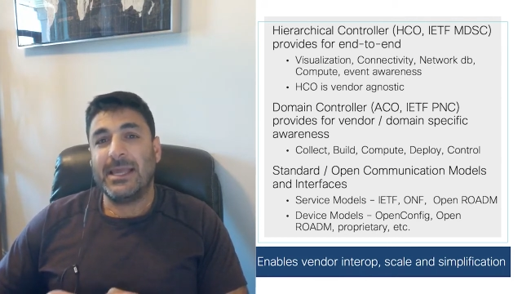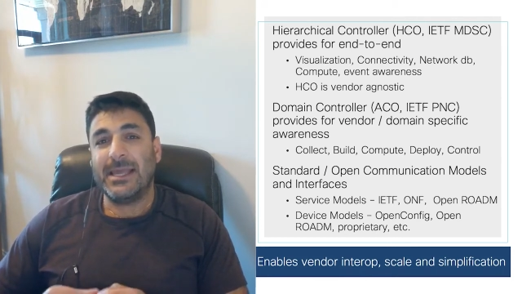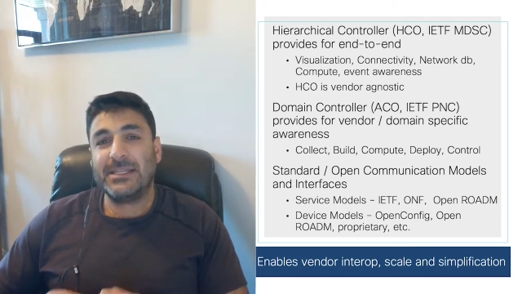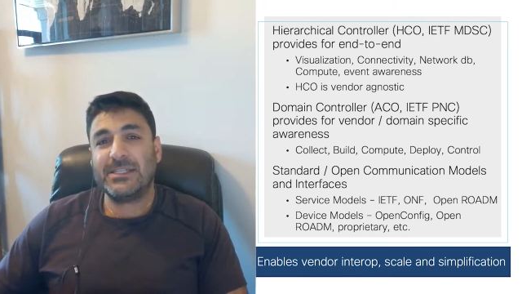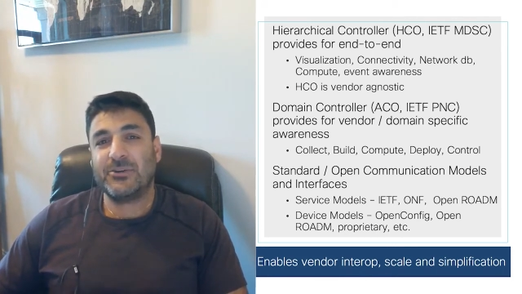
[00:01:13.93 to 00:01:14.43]

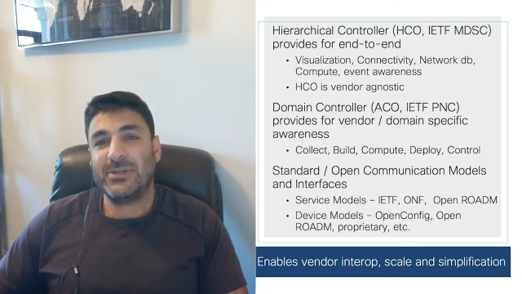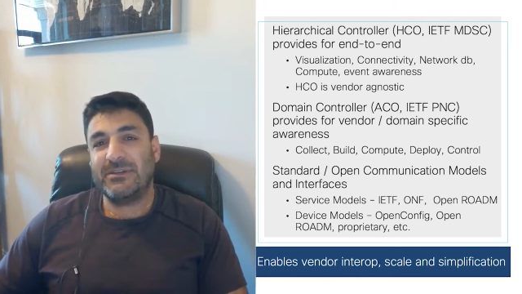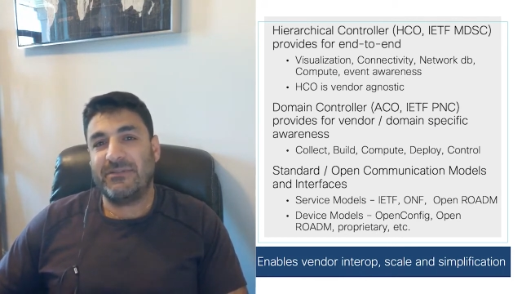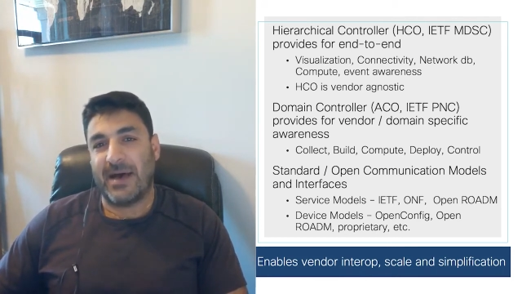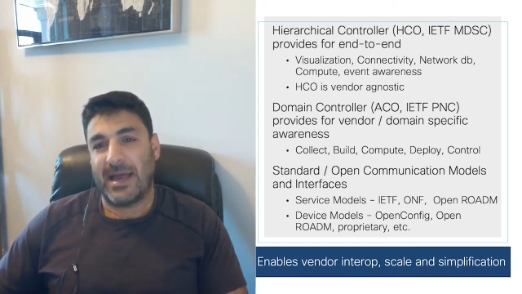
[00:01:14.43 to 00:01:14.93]

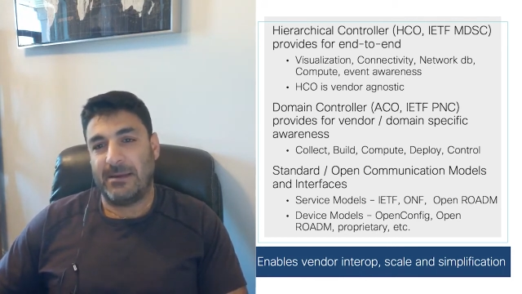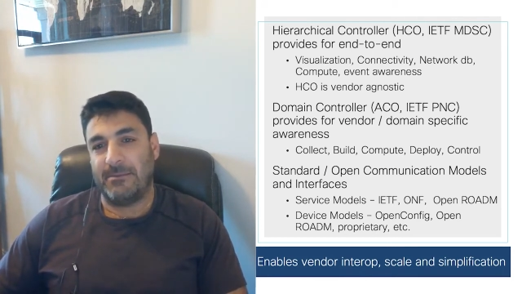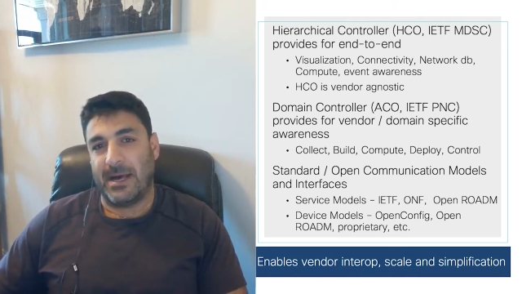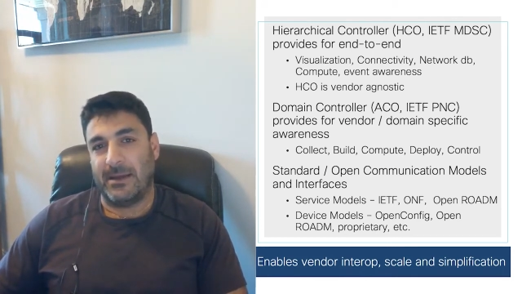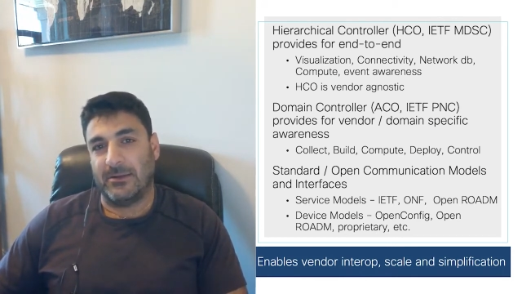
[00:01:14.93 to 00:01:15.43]
industry-defined
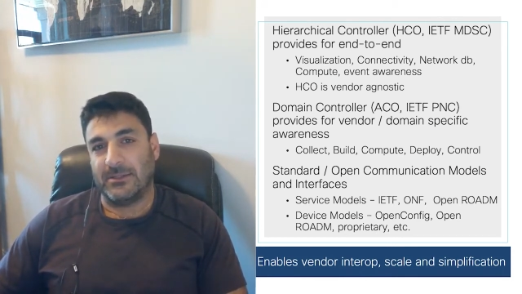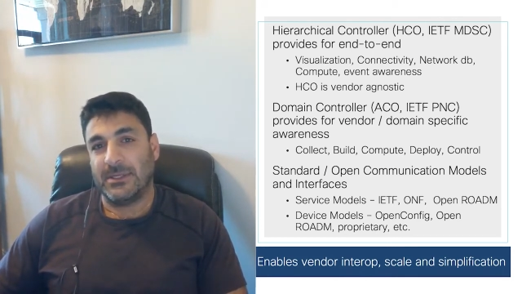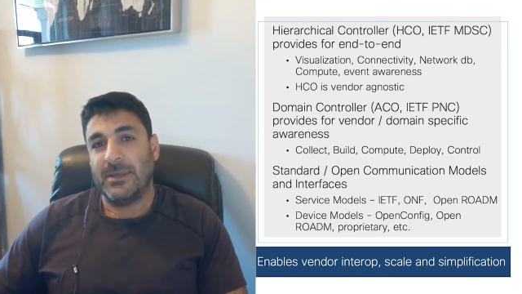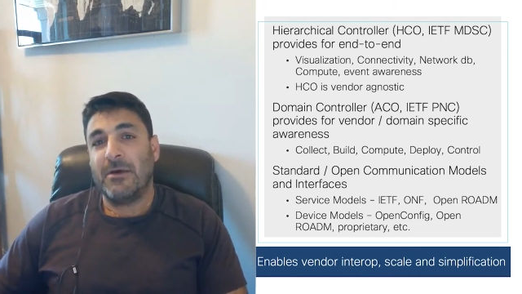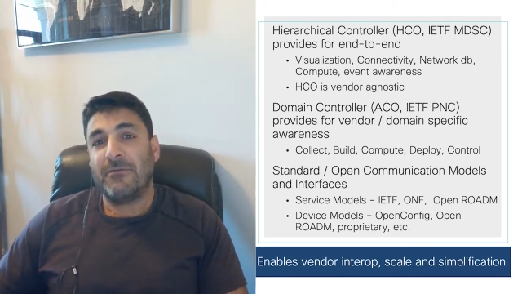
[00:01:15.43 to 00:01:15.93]

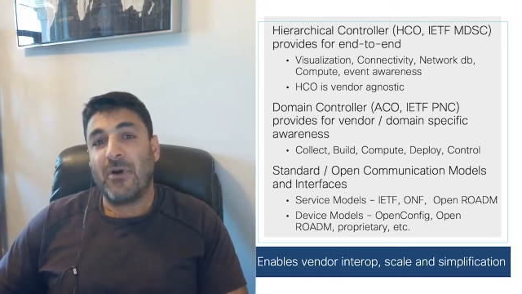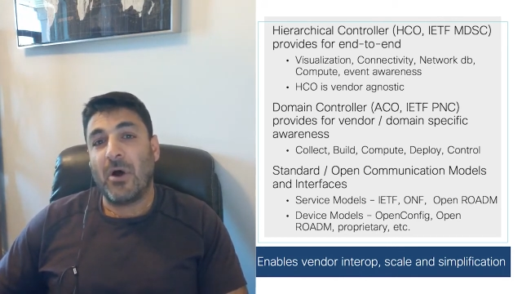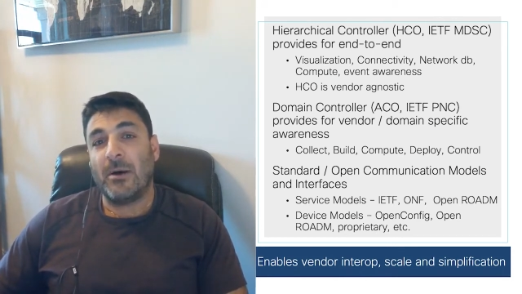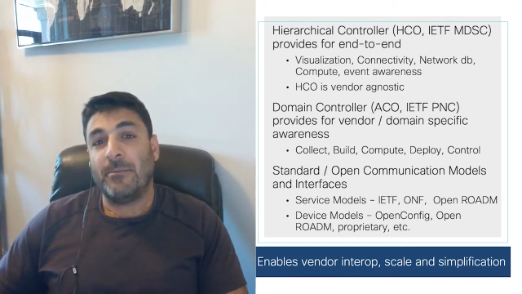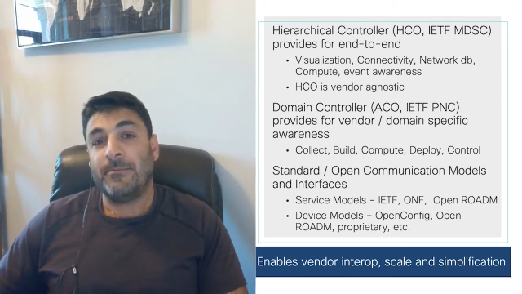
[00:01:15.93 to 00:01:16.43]
models
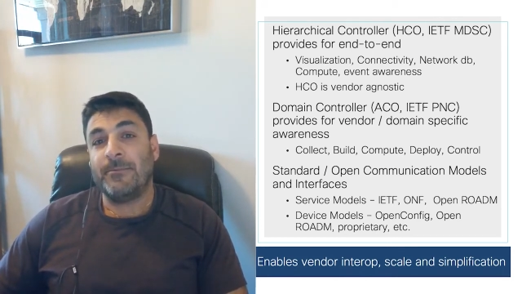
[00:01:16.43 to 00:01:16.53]
from